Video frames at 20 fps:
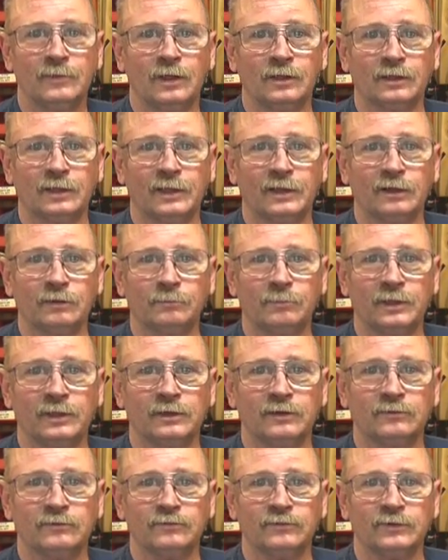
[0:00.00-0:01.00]
a little
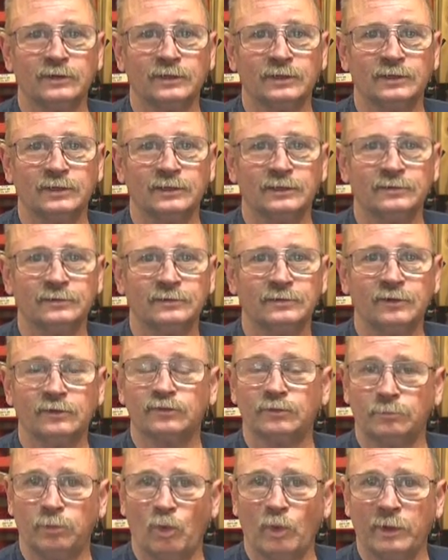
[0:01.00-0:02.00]
bit of
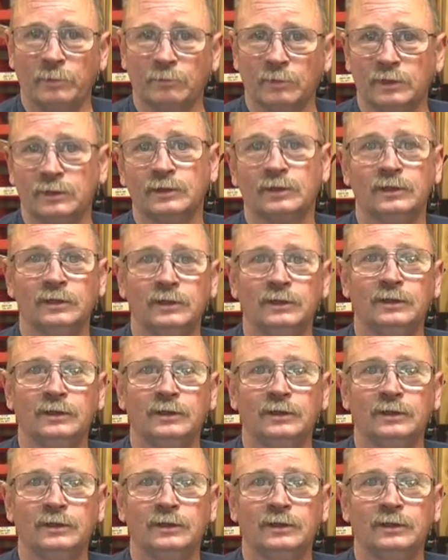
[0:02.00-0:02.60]
disappointment,